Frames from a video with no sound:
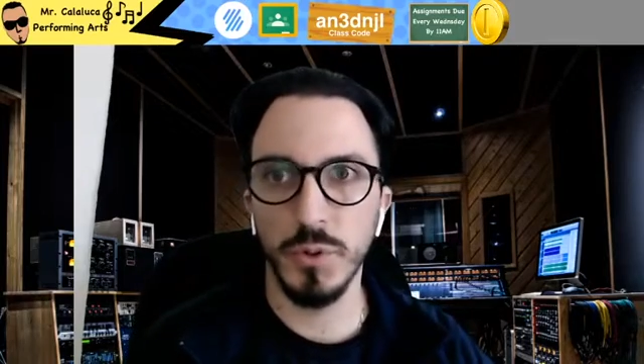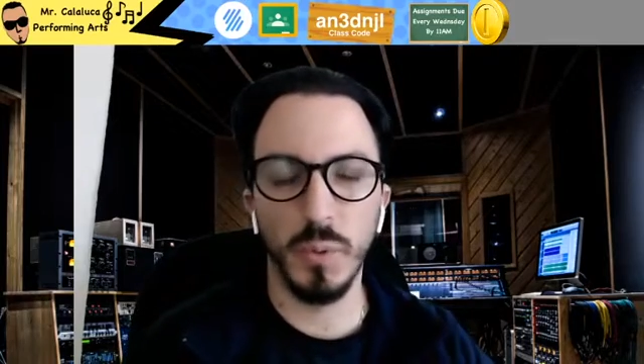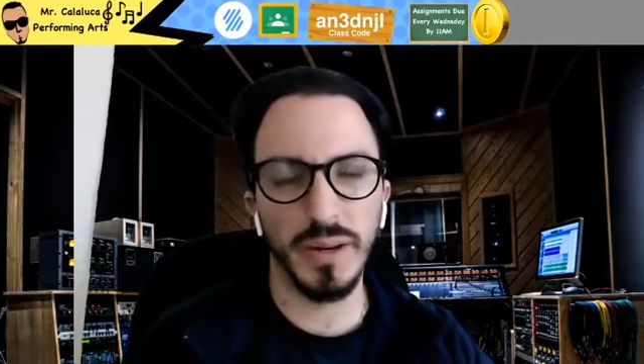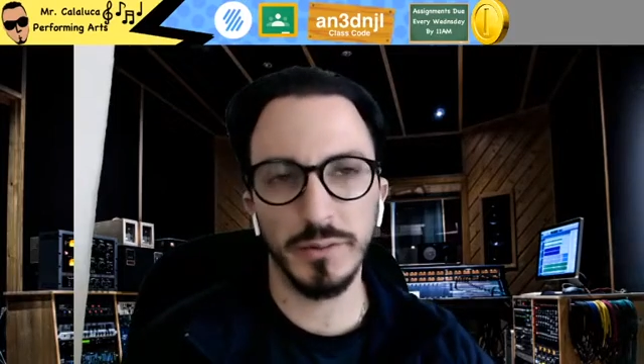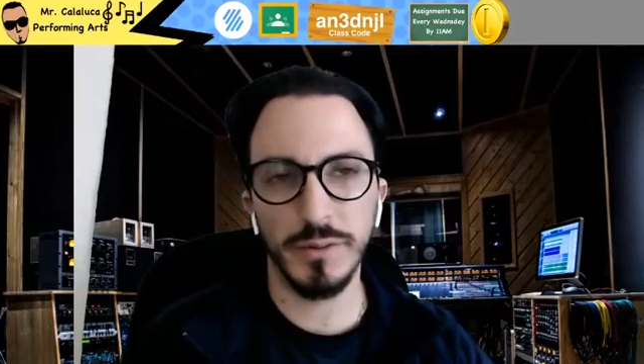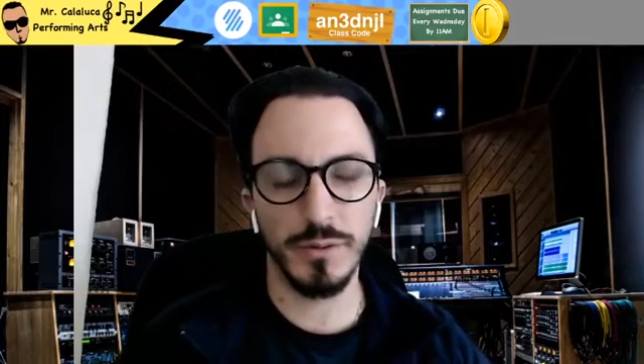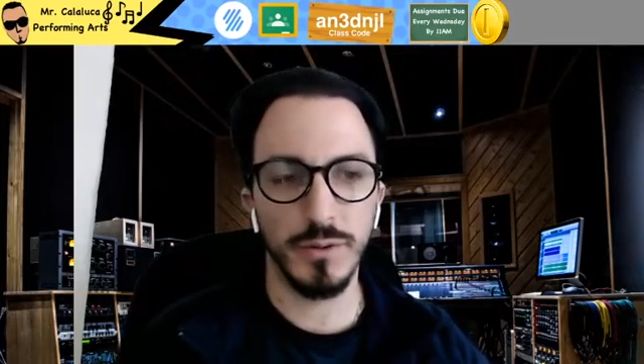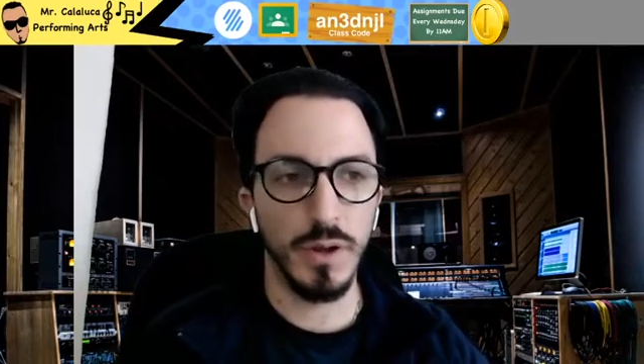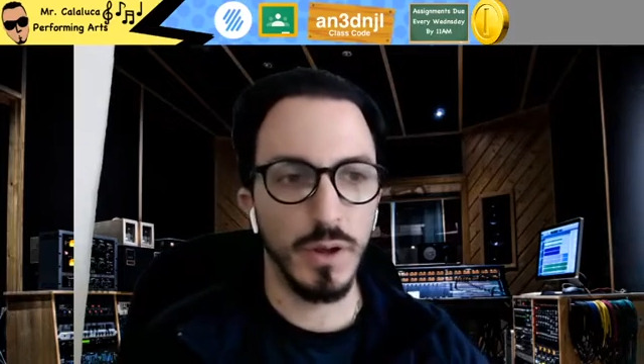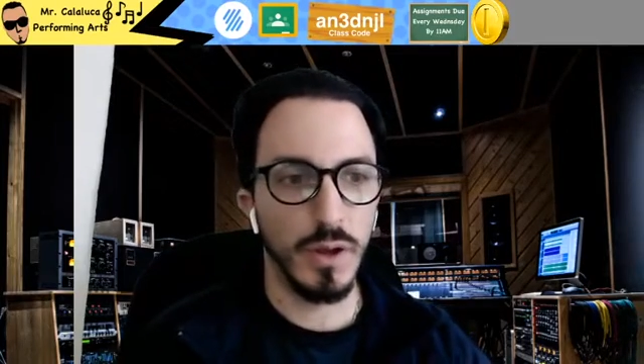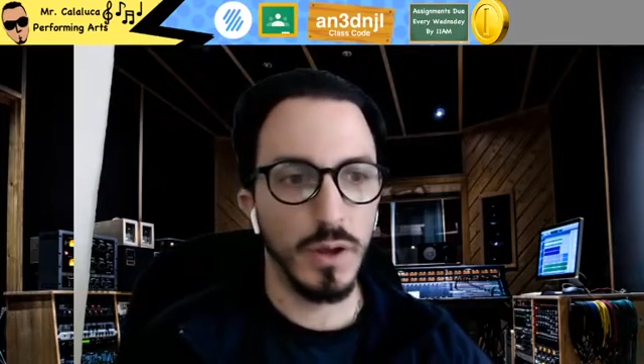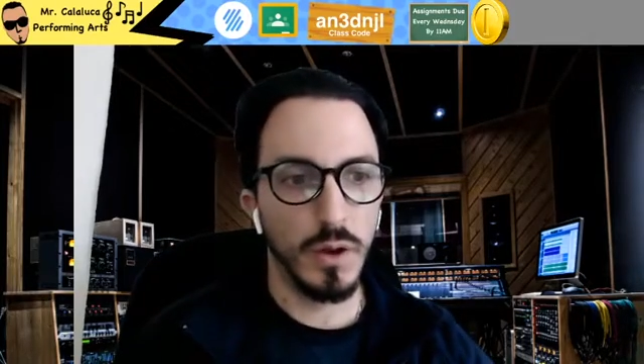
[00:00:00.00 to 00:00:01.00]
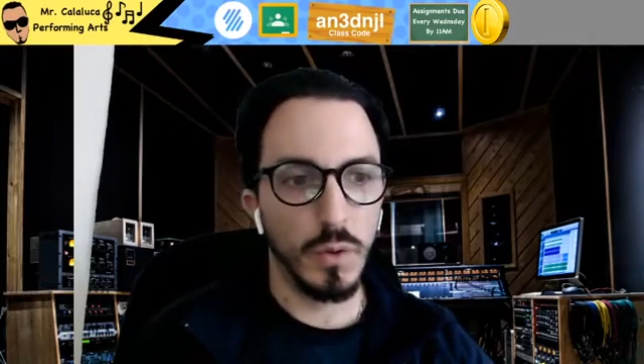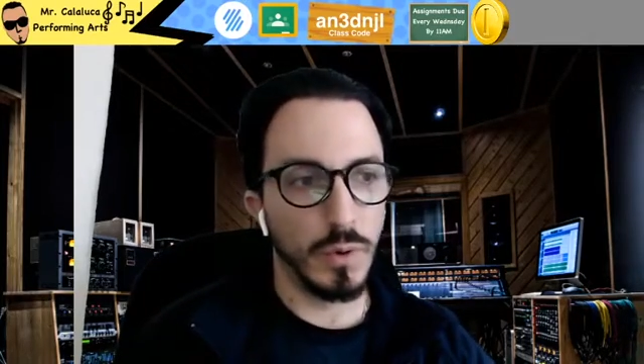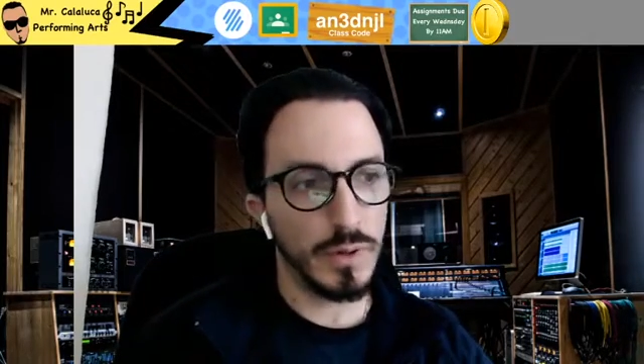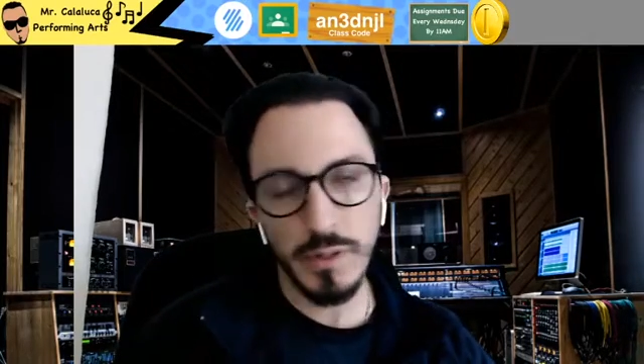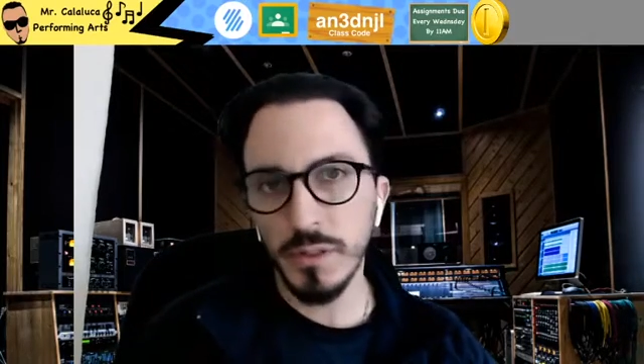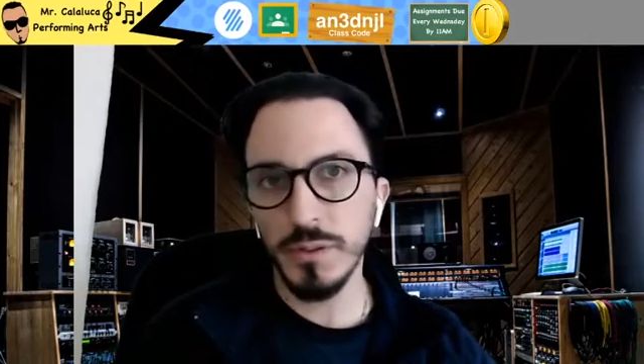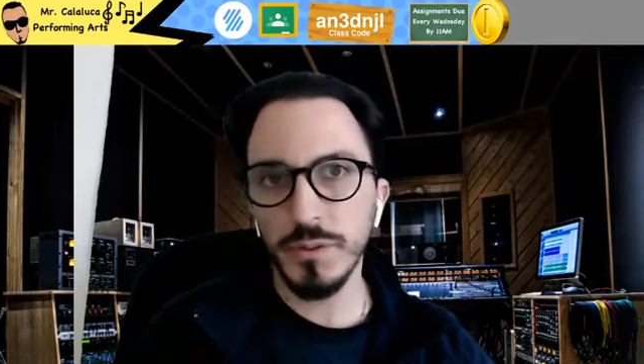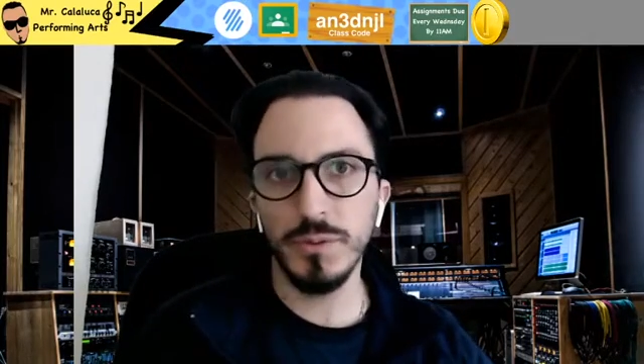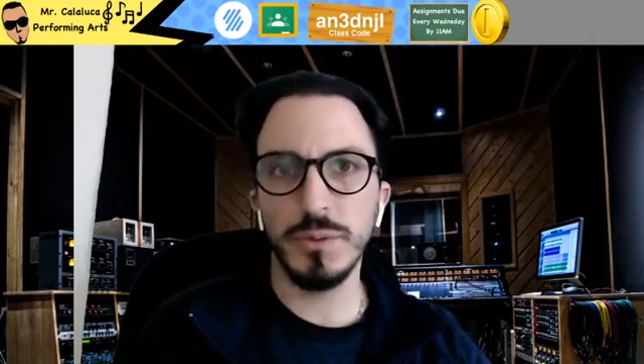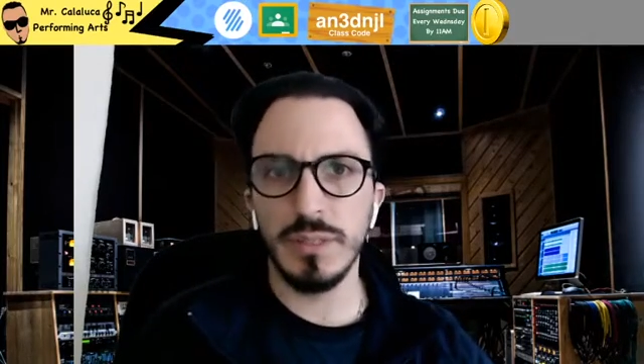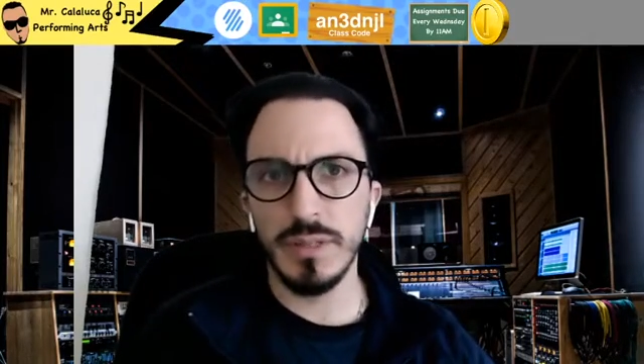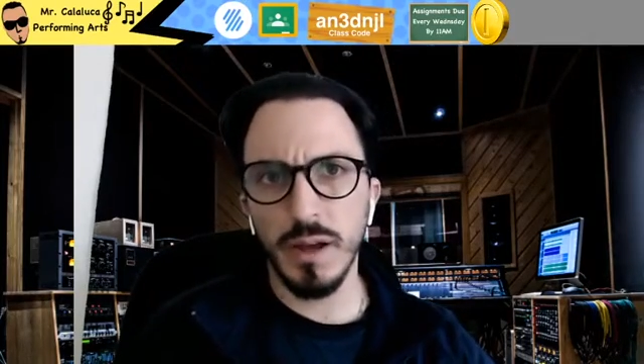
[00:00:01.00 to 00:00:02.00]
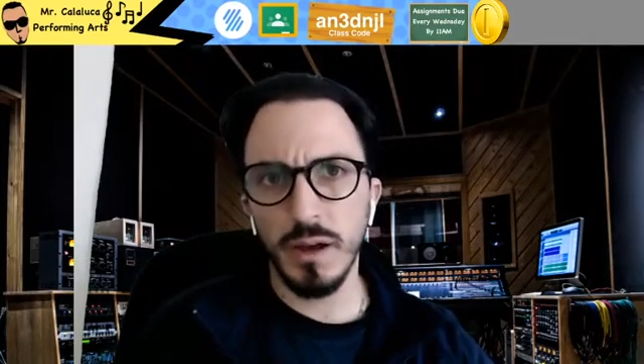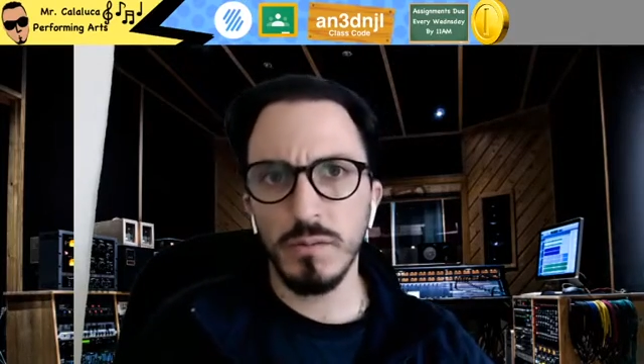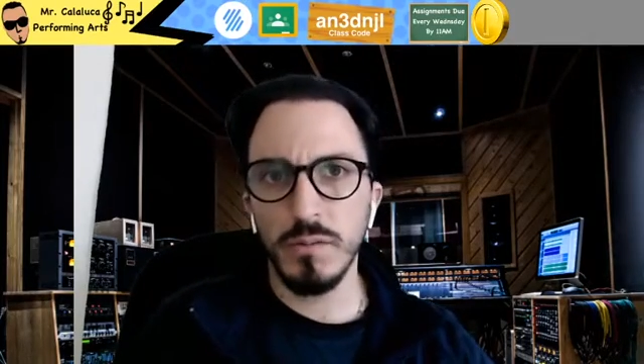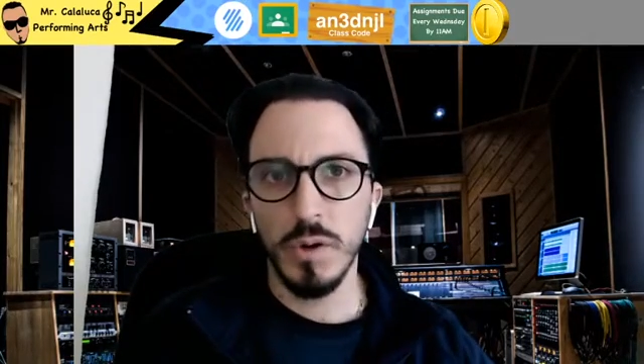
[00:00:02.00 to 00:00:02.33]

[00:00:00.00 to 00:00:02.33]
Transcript: ringtone, what you're going to do is now